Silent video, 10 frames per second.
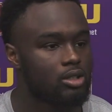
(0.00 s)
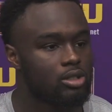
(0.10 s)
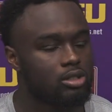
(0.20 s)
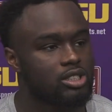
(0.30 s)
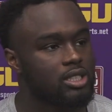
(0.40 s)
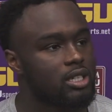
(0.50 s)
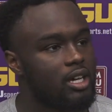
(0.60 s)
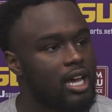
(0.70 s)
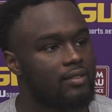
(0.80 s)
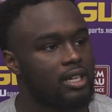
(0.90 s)
You know, just
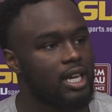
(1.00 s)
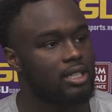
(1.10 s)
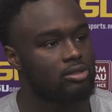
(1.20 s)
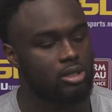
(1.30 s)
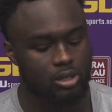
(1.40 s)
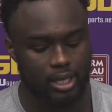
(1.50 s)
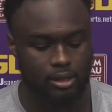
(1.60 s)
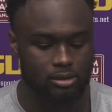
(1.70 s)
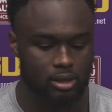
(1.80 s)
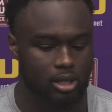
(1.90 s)
having that, you know, that
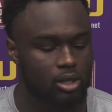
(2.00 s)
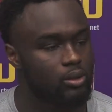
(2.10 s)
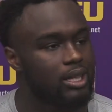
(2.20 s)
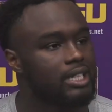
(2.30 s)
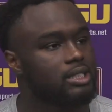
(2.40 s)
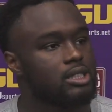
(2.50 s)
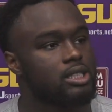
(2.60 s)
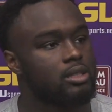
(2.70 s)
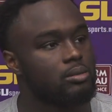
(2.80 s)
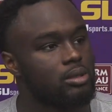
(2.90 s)

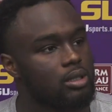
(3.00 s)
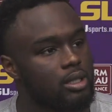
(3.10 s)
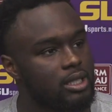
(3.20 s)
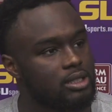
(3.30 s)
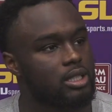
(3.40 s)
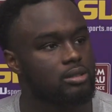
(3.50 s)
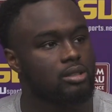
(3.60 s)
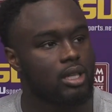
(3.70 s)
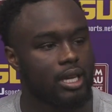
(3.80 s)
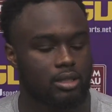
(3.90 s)
relationship in terms
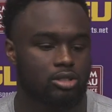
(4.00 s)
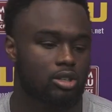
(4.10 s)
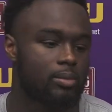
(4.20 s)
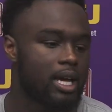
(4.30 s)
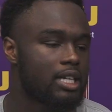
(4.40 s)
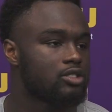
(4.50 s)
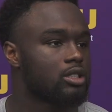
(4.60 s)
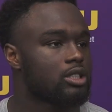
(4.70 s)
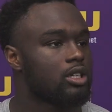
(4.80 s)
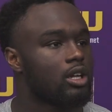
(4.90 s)
of, like, you know, pass
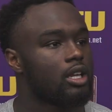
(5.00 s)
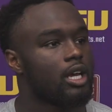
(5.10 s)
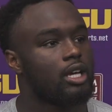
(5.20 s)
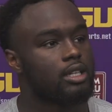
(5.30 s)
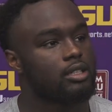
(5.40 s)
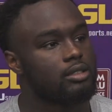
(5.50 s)
rushing and all of that.